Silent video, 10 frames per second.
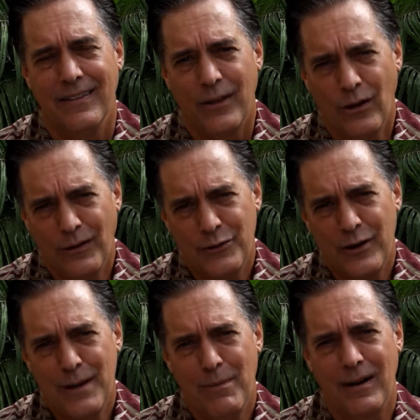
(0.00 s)
The goal of
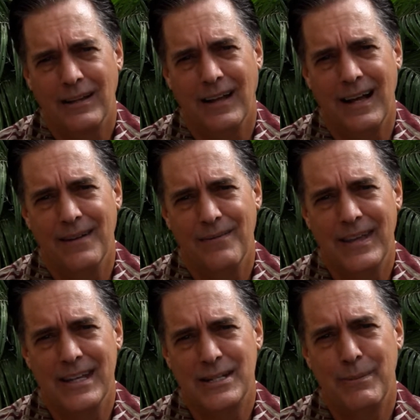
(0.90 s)
trademark law
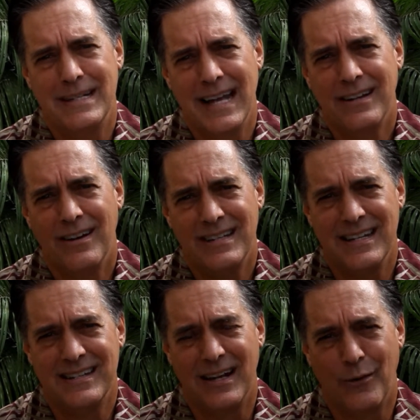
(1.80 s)
is to protect
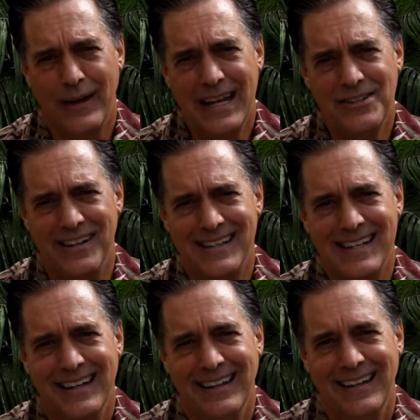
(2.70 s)
artistic creations.